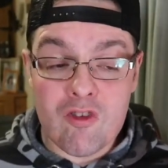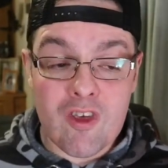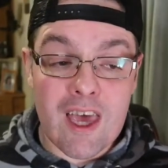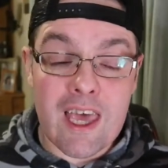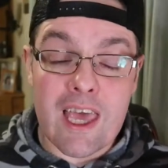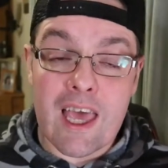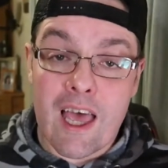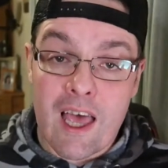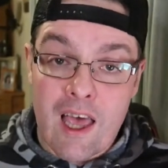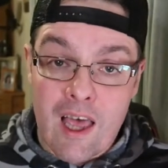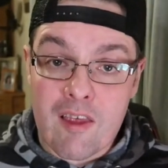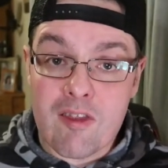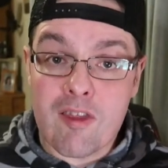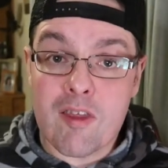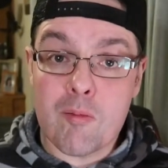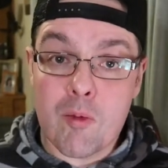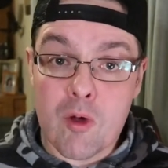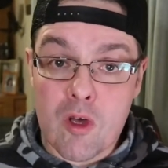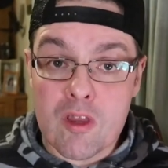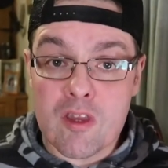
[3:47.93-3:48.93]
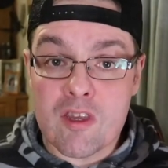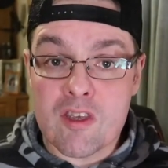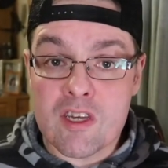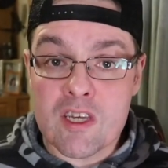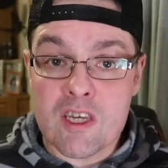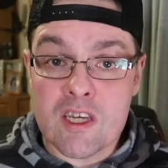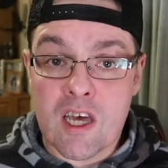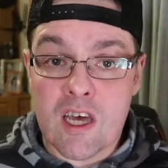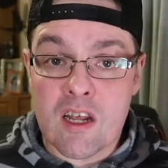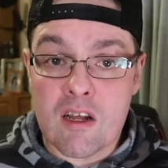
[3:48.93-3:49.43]
I have them on this
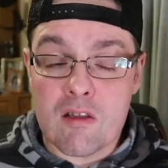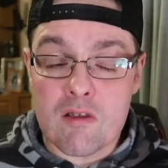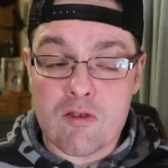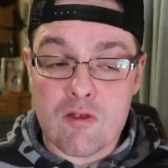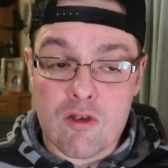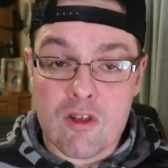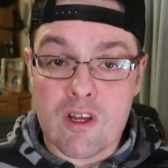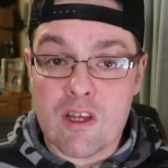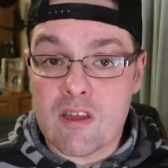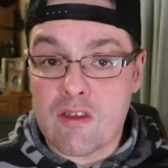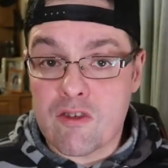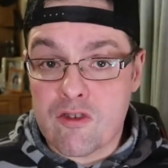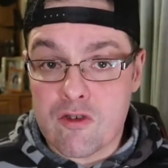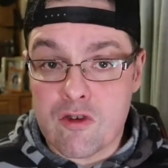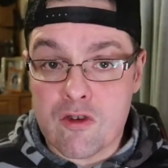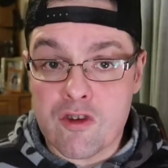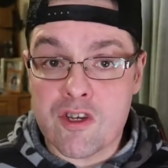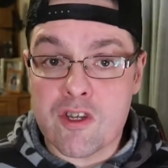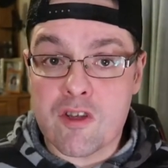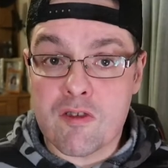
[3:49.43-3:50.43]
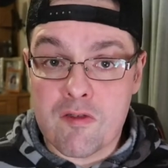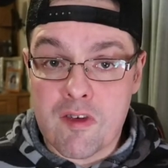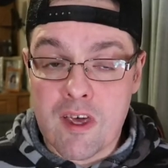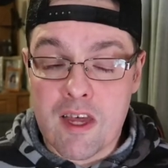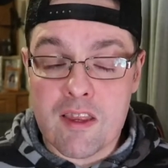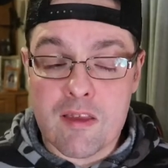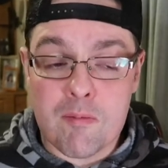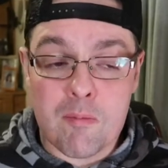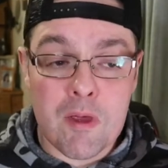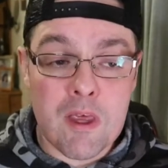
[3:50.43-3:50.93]
channel. Do a little search, you'll
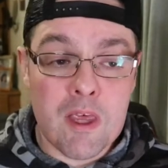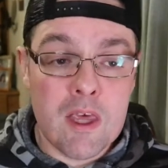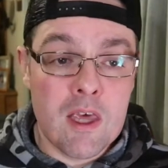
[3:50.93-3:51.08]
find them.